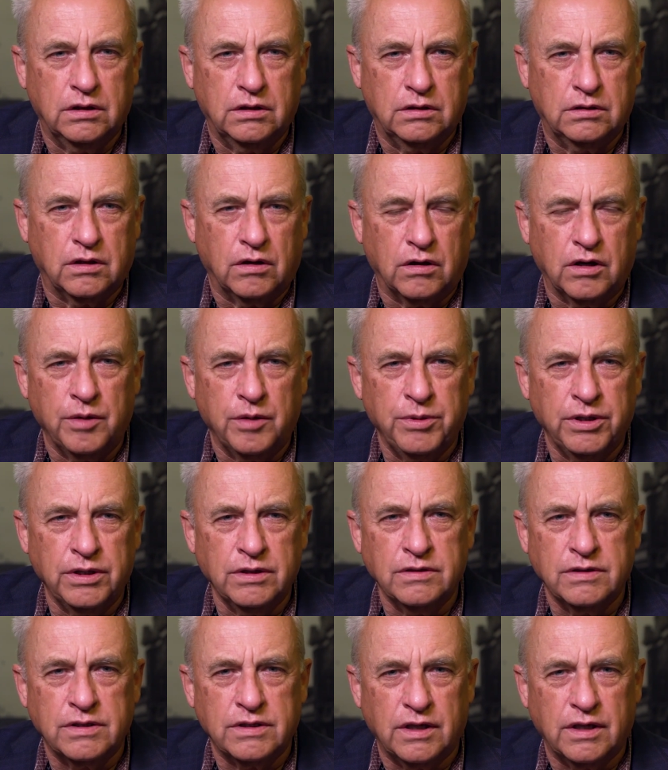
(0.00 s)

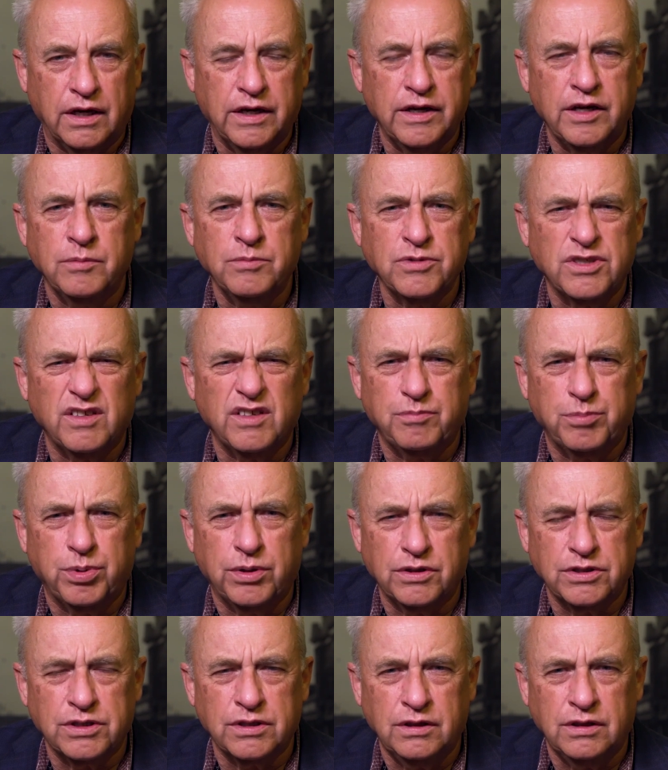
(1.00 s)
garments, items of
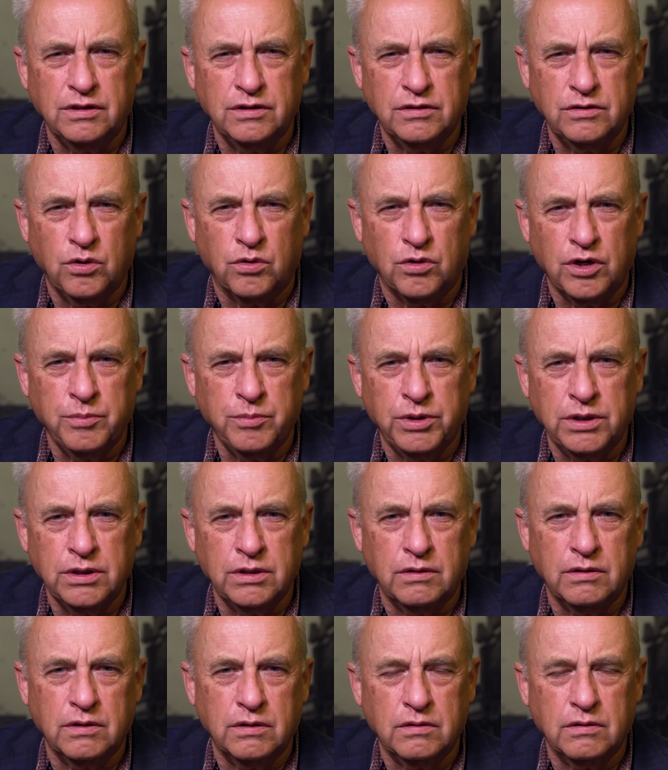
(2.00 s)
personal
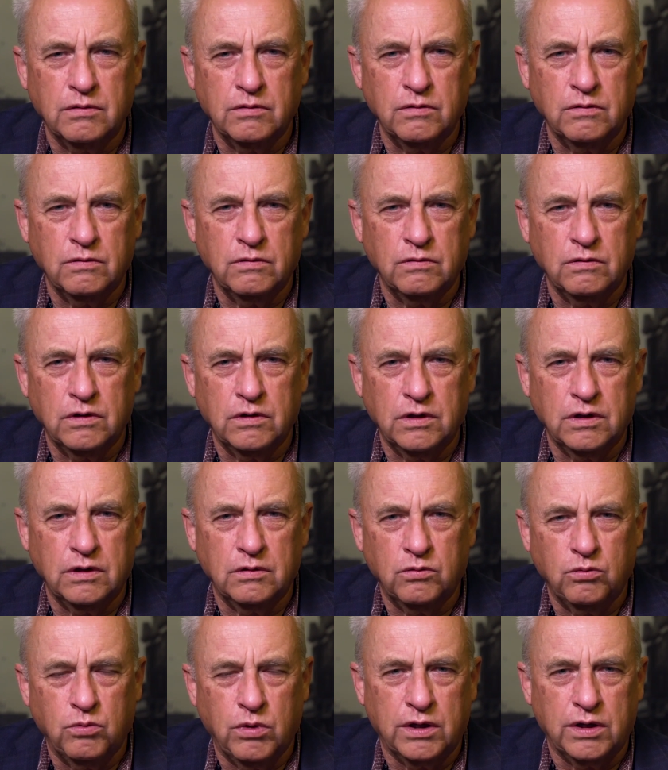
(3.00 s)
adornment.
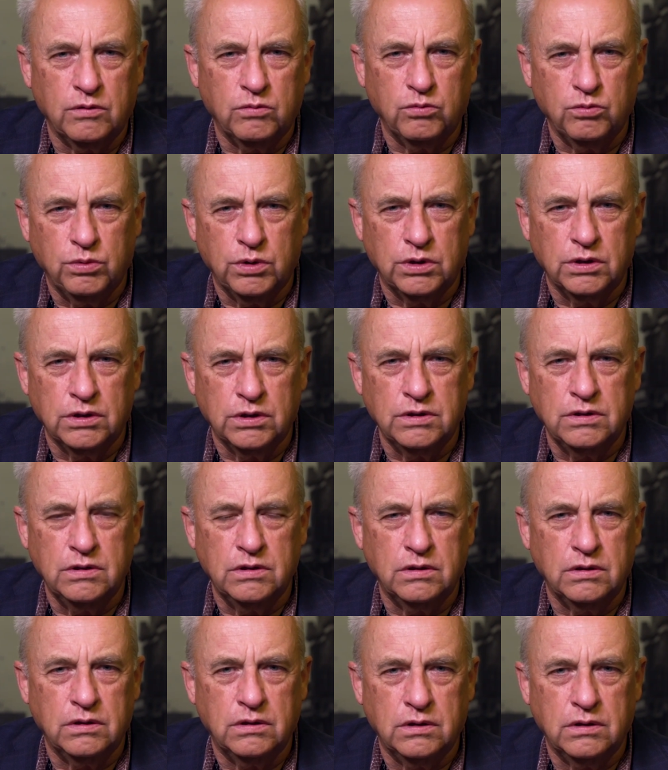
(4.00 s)
What would
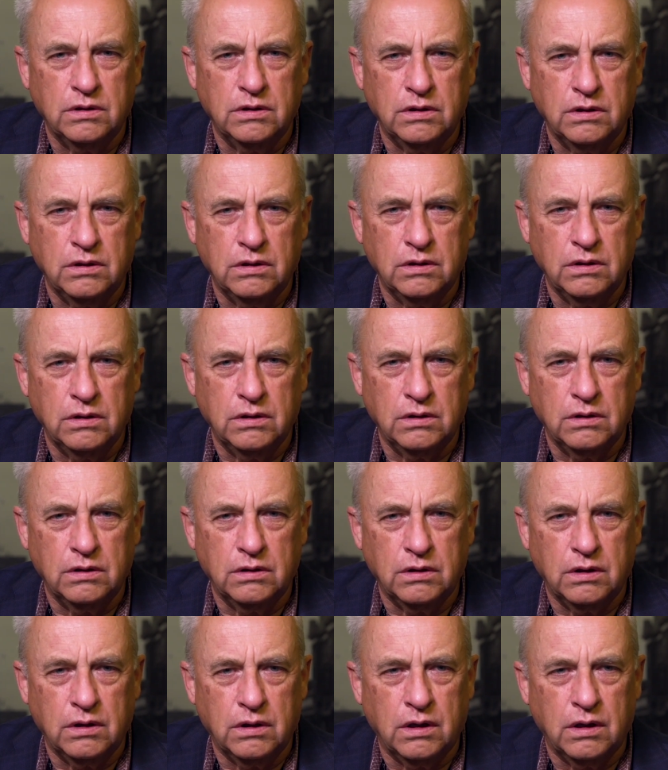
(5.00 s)

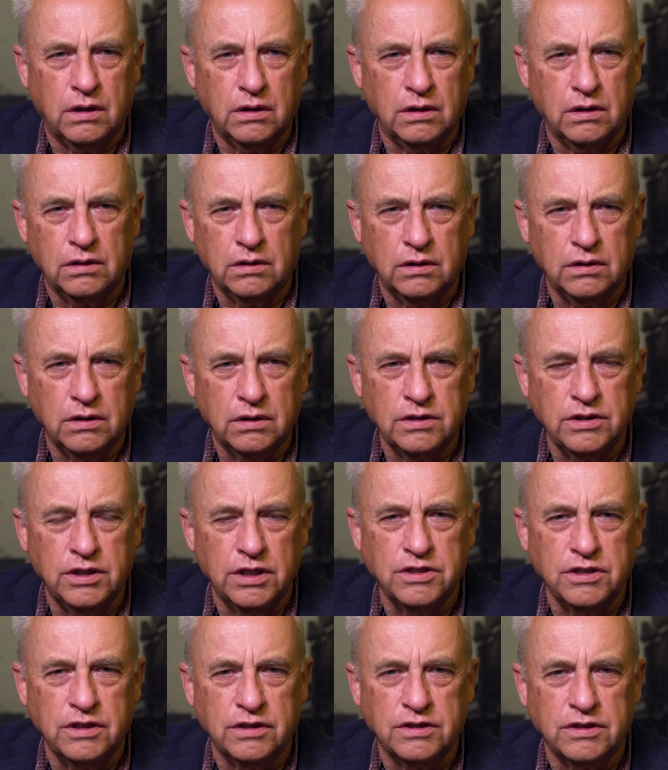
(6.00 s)

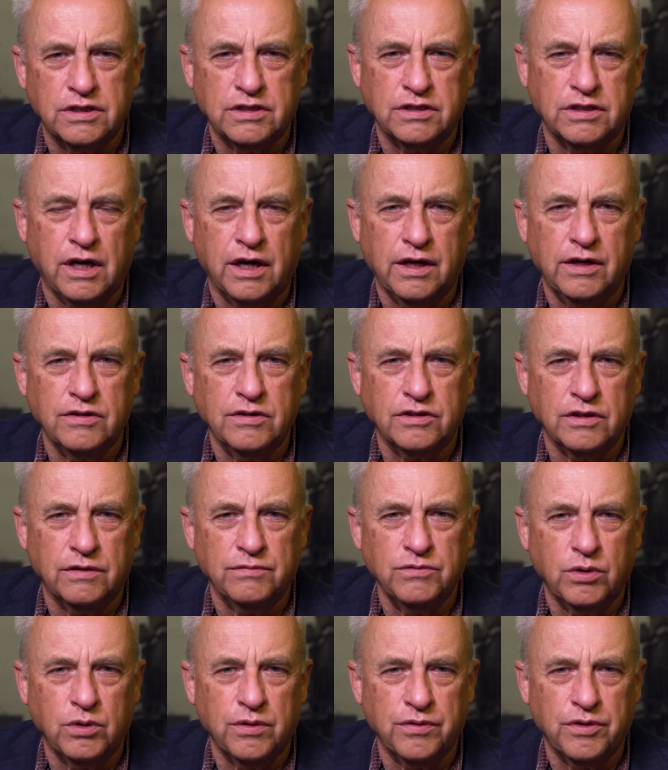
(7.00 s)
Indigenous societies of
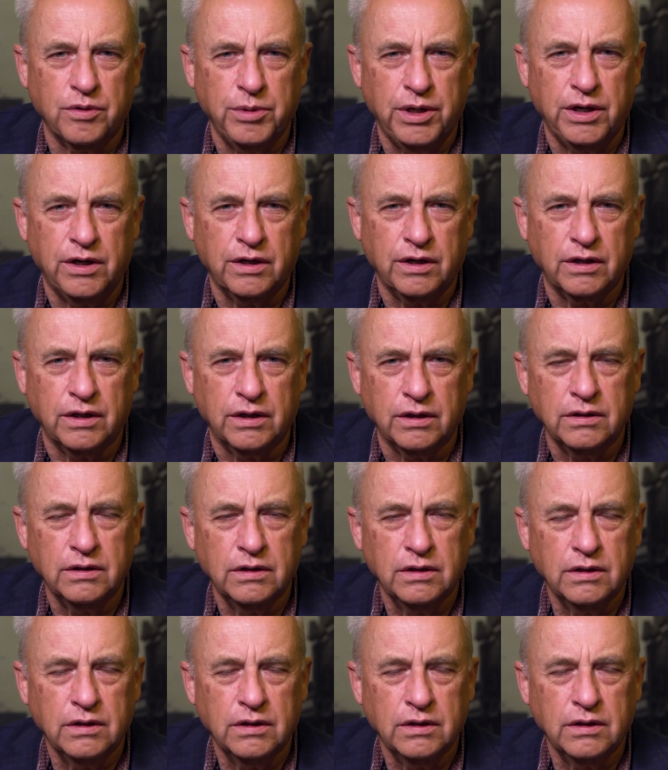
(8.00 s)
North America,